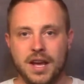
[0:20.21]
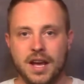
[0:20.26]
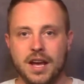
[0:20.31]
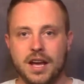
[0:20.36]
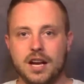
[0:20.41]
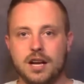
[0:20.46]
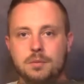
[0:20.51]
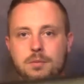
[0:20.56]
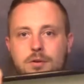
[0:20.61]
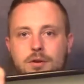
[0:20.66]

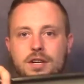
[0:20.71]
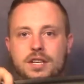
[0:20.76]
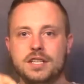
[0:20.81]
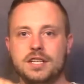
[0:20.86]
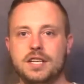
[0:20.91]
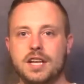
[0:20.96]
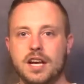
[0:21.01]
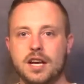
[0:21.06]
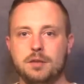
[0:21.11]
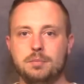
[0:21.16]
And I'm going to
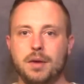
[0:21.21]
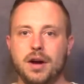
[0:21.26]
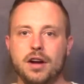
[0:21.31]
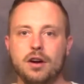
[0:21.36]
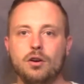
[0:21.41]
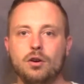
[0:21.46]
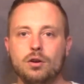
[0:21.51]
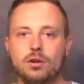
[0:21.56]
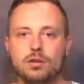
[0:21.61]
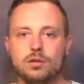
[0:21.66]
take my
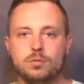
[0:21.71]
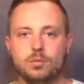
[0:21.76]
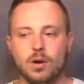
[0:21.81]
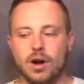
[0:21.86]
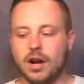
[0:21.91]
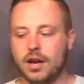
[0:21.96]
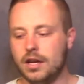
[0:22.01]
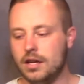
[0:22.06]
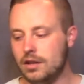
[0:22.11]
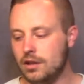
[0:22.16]
old
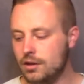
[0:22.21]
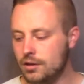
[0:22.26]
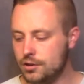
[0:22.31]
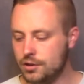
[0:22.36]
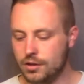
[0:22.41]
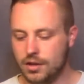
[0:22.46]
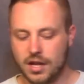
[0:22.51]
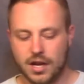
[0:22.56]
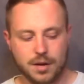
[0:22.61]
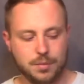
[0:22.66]
rocket
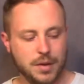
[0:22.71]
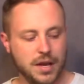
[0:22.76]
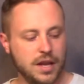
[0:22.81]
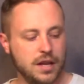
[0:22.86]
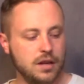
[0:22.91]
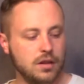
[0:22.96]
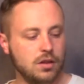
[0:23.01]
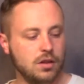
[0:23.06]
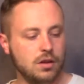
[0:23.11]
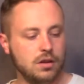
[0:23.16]
launcher that I
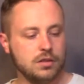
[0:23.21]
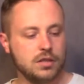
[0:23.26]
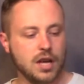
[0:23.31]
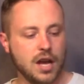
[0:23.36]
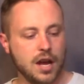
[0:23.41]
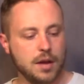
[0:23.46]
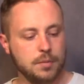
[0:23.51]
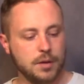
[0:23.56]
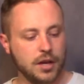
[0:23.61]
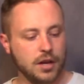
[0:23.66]
made a long
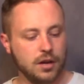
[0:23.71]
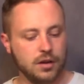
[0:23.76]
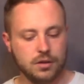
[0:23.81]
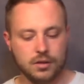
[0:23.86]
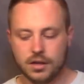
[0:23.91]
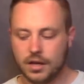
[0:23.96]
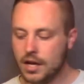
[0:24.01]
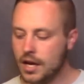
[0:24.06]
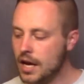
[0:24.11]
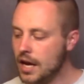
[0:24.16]
time ago
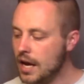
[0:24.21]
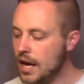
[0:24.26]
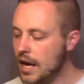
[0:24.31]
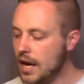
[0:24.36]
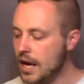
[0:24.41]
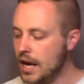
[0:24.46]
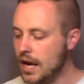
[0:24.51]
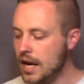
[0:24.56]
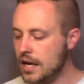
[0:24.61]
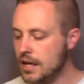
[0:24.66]

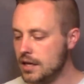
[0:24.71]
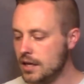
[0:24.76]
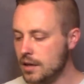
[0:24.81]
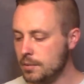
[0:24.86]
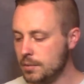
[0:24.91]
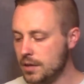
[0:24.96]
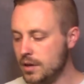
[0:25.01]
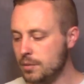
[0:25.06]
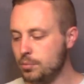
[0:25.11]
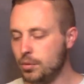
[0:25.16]
and
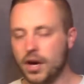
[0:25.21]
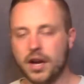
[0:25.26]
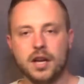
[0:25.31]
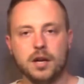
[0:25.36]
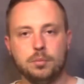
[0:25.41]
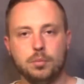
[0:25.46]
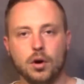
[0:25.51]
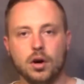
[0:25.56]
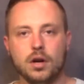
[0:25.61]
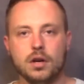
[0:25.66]
I'm going to break it
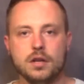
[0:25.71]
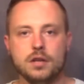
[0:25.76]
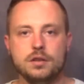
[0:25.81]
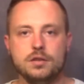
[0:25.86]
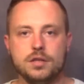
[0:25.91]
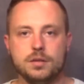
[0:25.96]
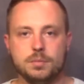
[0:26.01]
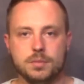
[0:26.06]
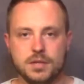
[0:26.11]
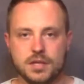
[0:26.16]
apart and use
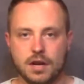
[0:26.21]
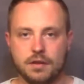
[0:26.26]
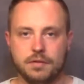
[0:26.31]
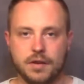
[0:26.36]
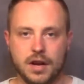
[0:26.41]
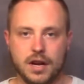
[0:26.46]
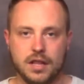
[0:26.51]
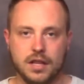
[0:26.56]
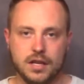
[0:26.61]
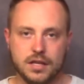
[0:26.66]
some stuff
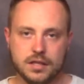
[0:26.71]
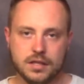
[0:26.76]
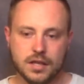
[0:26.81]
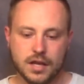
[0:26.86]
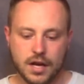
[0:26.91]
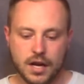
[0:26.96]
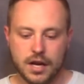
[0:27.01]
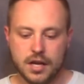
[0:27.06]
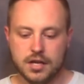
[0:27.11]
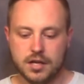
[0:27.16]
out of this
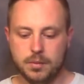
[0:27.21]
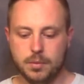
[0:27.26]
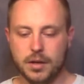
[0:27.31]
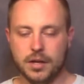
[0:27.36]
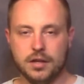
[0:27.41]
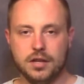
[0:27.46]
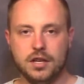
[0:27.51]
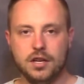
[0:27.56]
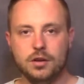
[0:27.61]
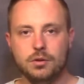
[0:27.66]
to
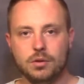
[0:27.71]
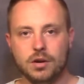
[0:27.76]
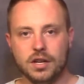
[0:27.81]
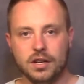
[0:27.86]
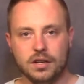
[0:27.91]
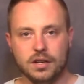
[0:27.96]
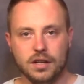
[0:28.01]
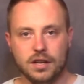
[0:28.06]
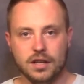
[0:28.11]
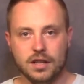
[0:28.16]
build the new one.
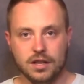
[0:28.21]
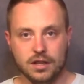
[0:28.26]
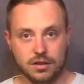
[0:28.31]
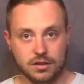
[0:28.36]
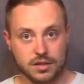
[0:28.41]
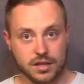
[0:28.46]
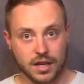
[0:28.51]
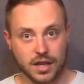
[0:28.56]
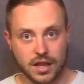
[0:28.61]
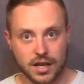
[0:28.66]
It
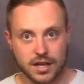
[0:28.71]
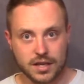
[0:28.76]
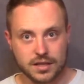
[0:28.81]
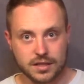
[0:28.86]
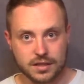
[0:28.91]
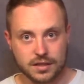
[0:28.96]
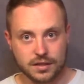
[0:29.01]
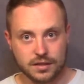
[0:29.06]
looks like this.